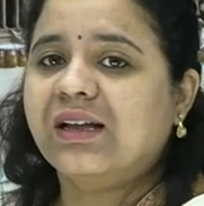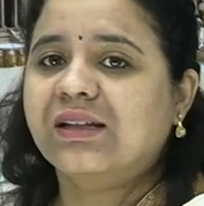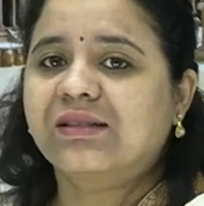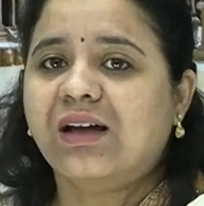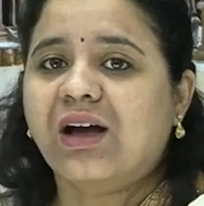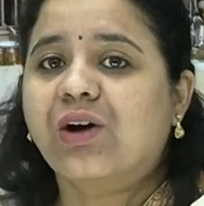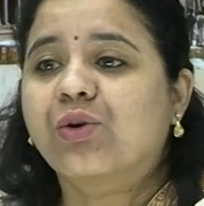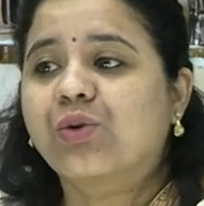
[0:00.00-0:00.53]

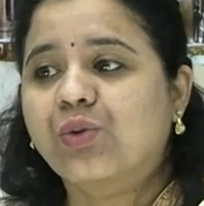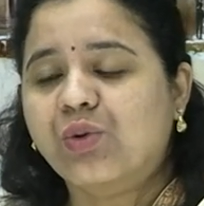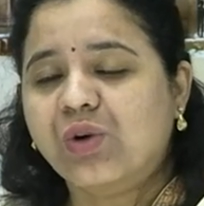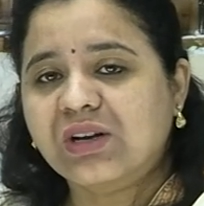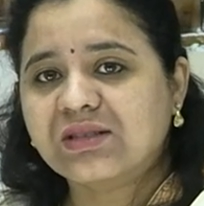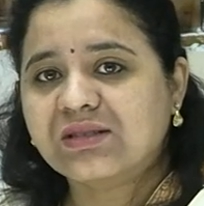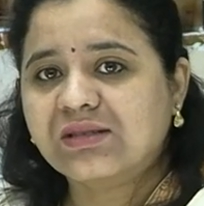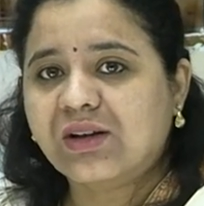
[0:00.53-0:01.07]
ratha, who
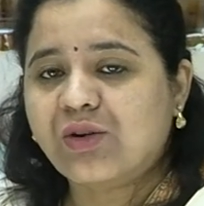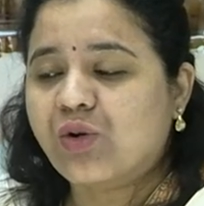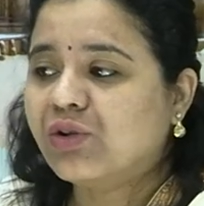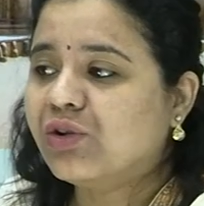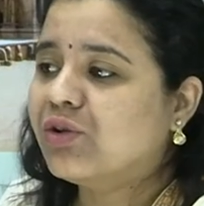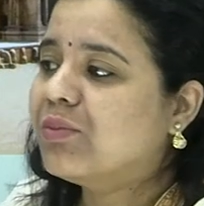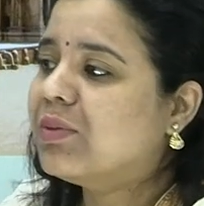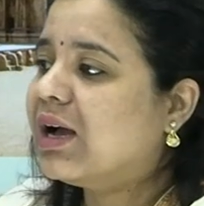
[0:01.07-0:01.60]
was the
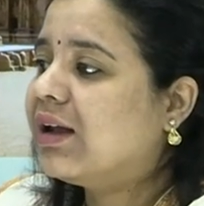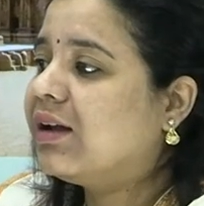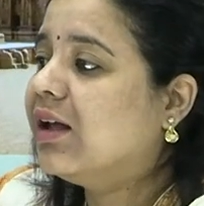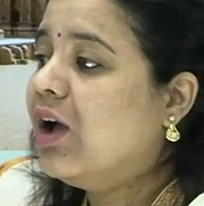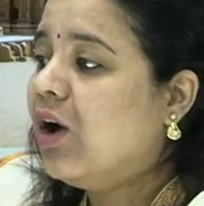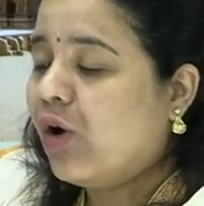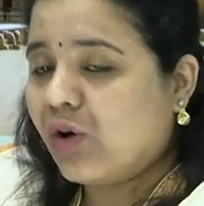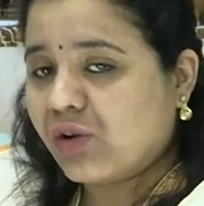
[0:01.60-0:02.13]
concubine
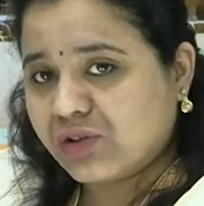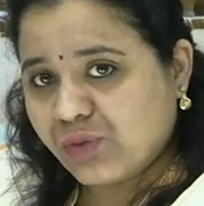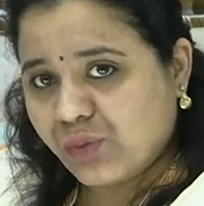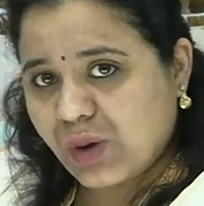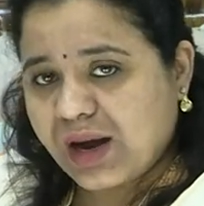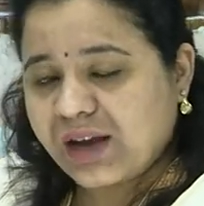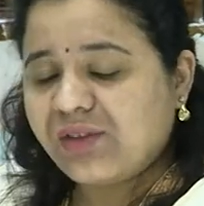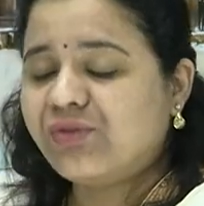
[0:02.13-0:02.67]
or the
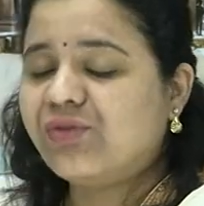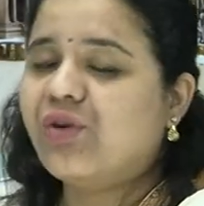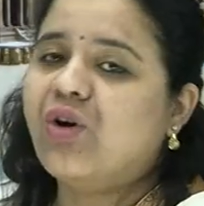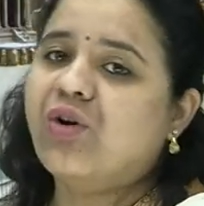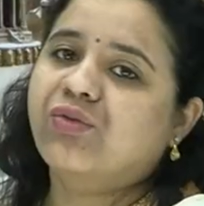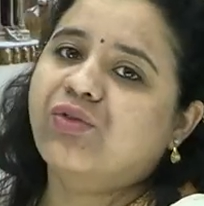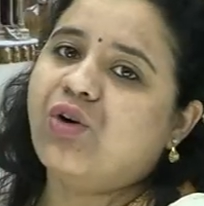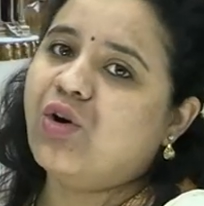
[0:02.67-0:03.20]
wife
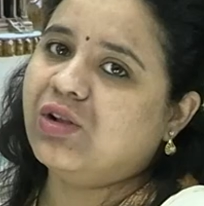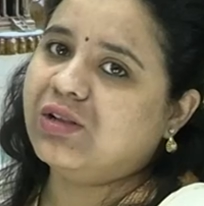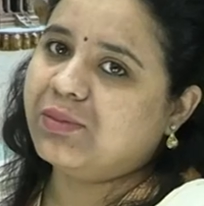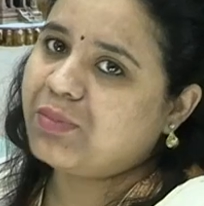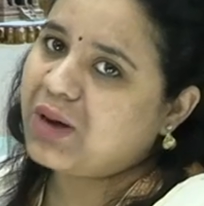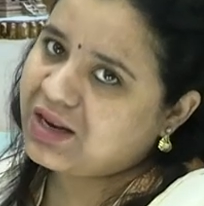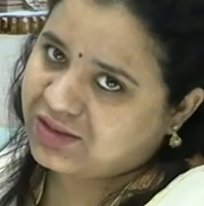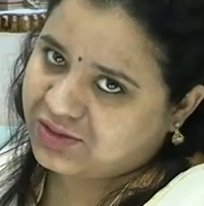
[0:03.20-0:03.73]
of all the
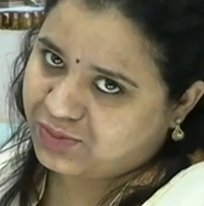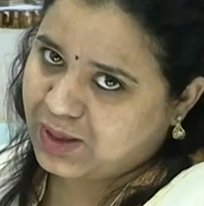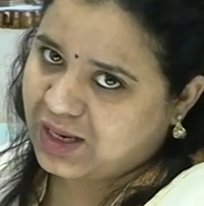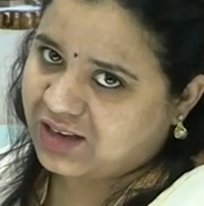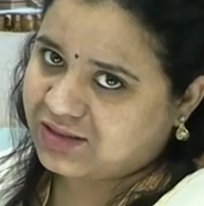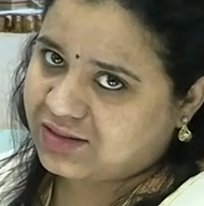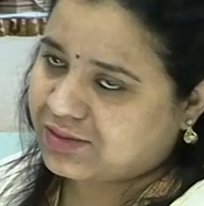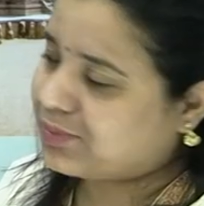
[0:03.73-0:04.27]

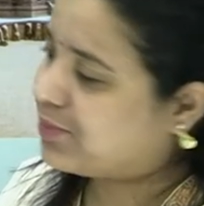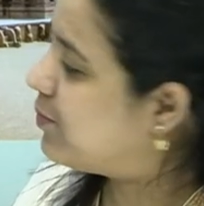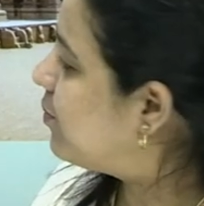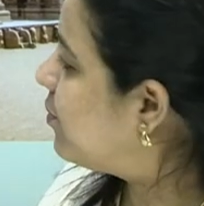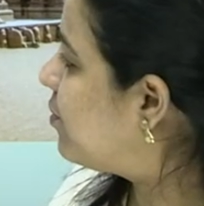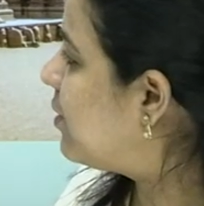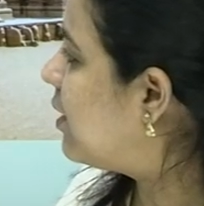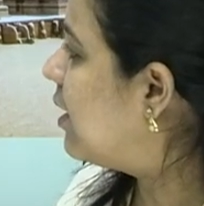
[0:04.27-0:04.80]
Pandavas.
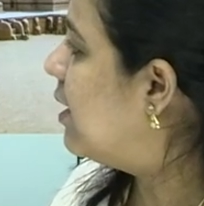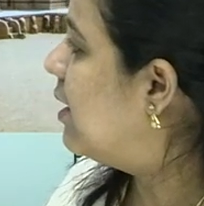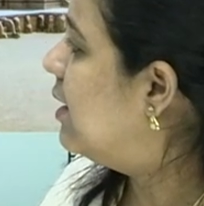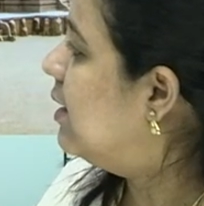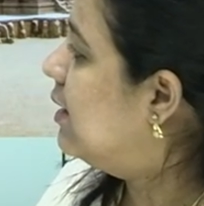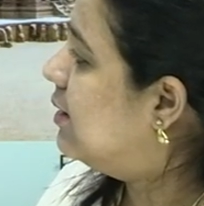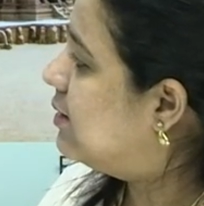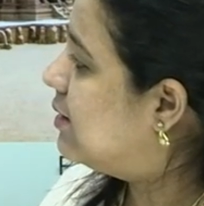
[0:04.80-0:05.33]

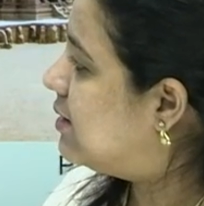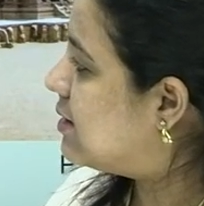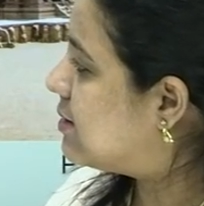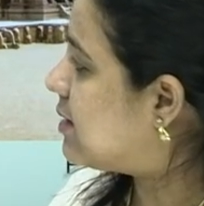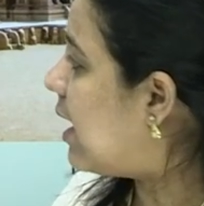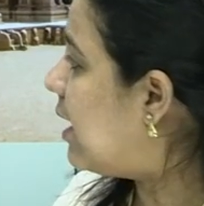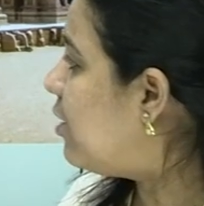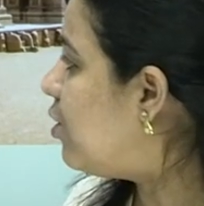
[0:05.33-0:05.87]
The
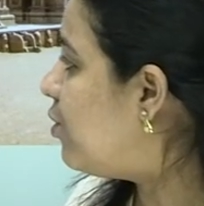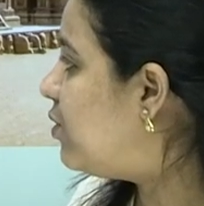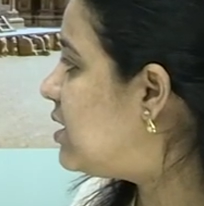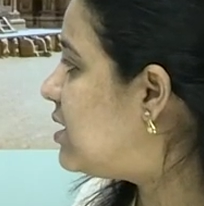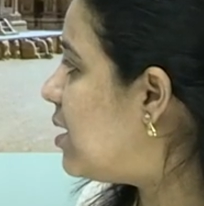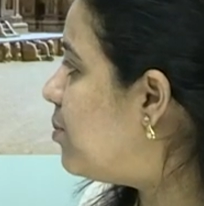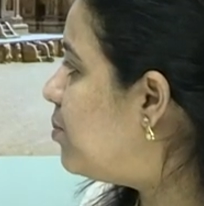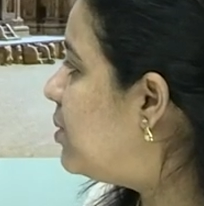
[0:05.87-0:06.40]
design of a
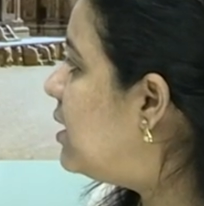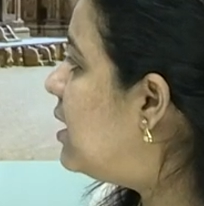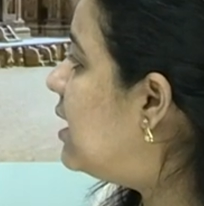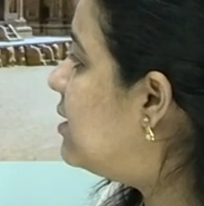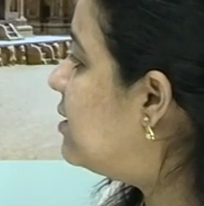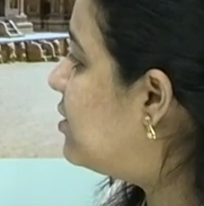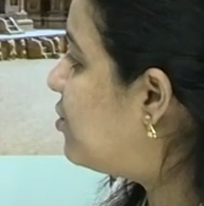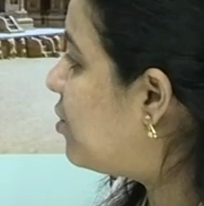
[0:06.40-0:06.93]
temple
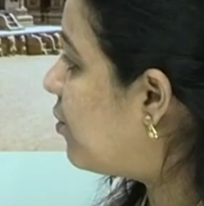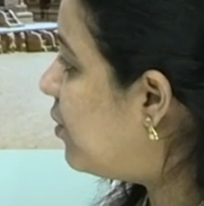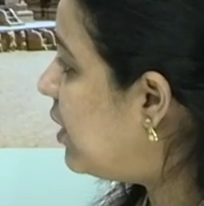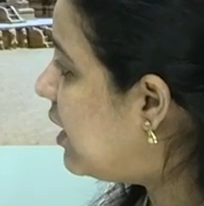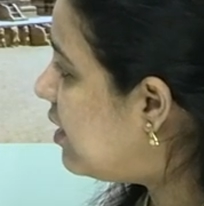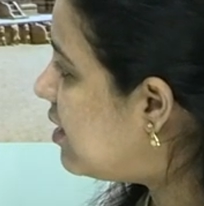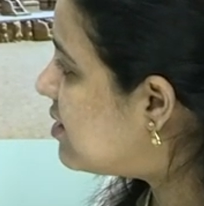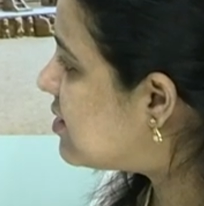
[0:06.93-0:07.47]
in the
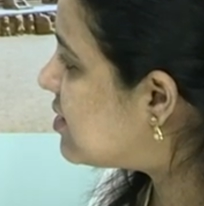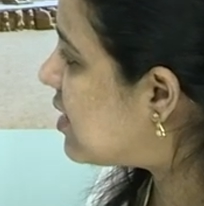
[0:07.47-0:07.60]
Dravidian